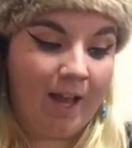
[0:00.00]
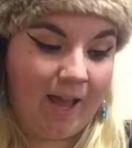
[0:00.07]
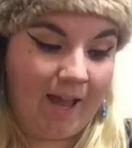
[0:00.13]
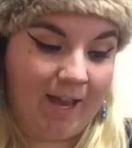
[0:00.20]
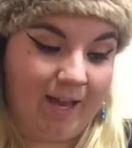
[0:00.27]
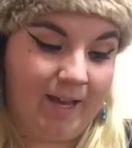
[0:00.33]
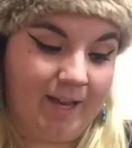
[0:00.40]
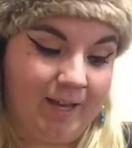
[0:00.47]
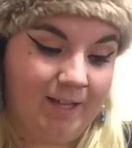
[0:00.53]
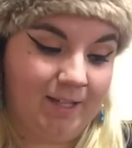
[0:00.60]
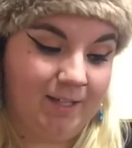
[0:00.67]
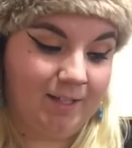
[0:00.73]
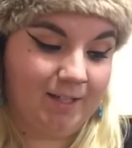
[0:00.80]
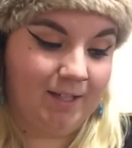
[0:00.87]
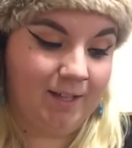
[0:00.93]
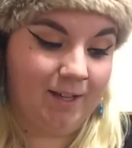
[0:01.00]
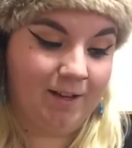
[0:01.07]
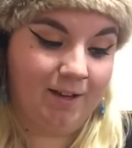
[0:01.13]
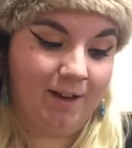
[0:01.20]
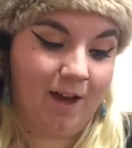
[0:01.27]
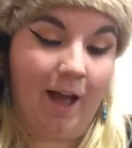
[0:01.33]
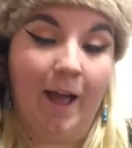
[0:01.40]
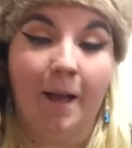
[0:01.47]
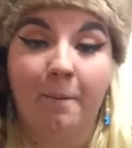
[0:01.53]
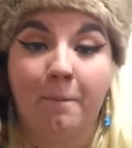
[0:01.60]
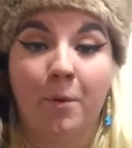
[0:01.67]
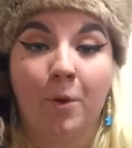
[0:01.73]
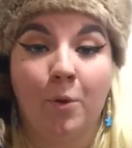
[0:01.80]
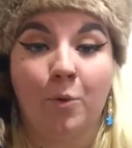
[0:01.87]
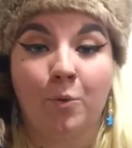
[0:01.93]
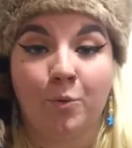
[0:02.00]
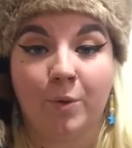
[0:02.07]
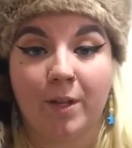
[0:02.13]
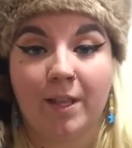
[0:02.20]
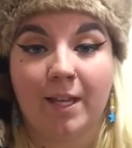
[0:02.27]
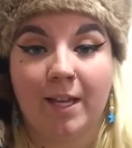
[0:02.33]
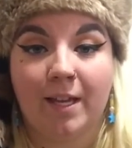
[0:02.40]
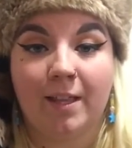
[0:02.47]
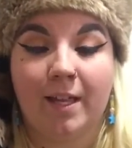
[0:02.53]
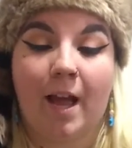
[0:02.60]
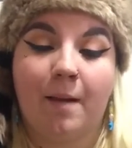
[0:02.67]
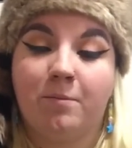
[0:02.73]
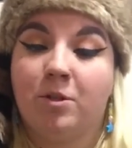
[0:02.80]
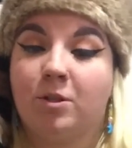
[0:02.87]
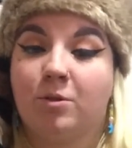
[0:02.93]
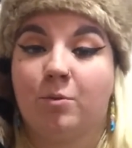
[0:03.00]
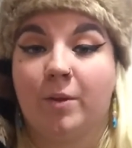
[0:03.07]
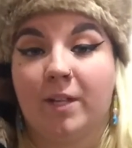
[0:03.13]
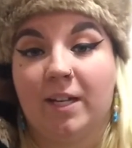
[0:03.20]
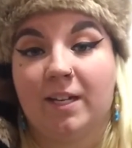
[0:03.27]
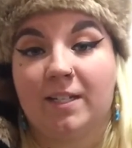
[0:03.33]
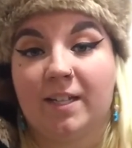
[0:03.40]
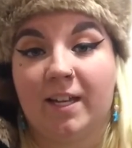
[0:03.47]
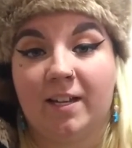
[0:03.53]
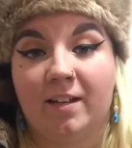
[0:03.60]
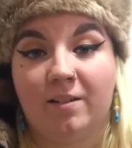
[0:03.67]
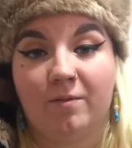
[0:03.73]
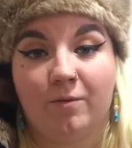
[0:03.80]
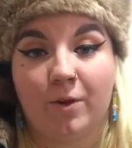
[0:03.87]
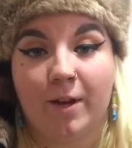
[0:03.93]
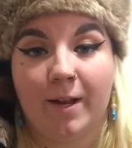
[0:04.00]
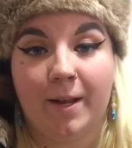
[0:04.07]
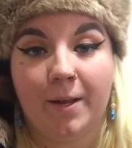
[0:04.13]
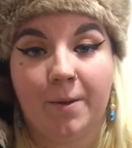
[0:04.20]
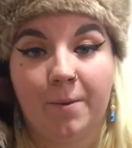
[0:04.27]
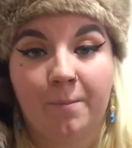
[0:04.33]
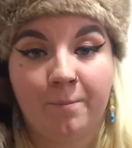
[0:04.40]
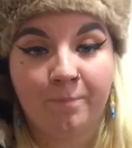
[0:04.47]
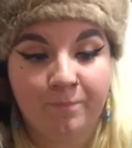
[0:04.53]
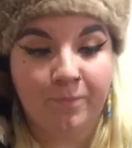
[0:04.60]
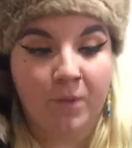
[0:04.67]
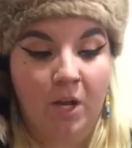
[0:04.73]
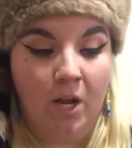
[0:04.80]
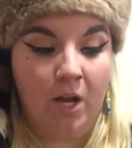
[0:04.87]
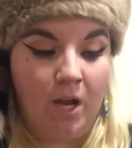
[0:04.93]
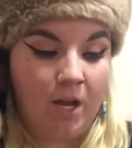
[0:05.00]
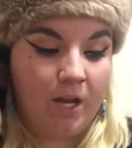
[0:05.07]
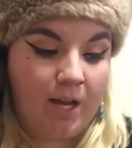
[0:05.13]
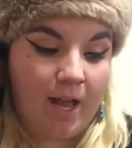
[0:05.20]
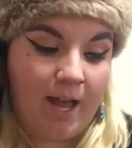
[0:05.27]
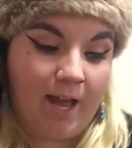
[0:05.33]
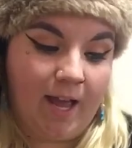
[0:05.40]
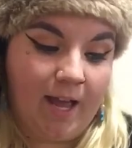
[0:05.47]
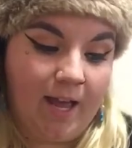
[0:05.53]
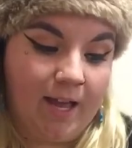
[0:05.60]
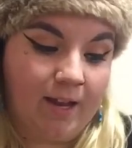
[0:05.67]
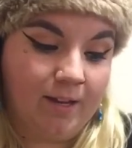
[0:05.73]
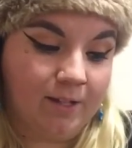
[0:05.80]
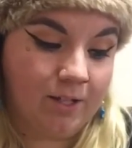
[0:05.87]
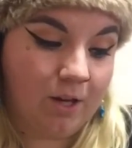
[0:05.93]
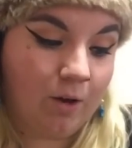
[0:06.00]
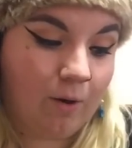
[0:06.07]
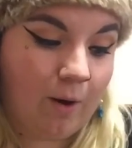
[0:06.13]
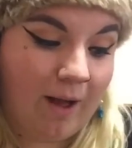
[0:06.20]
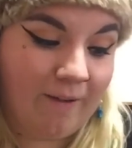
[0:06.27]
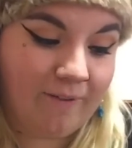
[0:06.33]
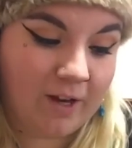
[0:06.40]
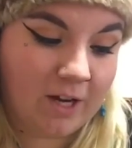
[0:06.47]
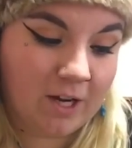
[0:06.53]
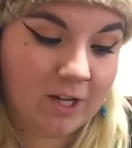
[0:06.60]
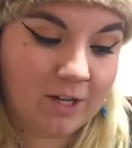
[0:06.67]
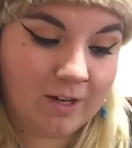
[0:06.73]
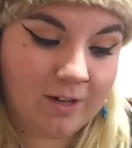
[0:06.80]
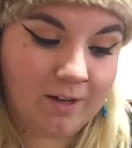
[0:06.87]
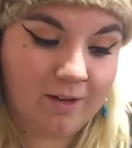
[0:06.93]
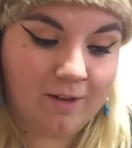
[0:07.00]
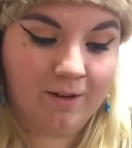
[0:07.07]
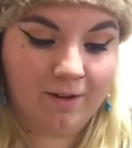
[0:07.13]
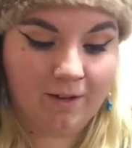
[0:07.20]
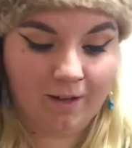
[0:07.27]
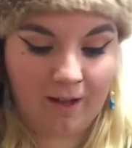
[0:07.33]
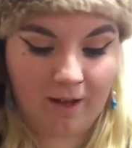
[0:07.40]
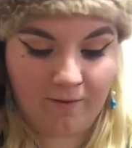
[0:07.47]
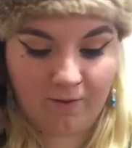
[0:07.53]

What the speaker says: And I'm really, like, I'm just really excited for it. And so I figured, I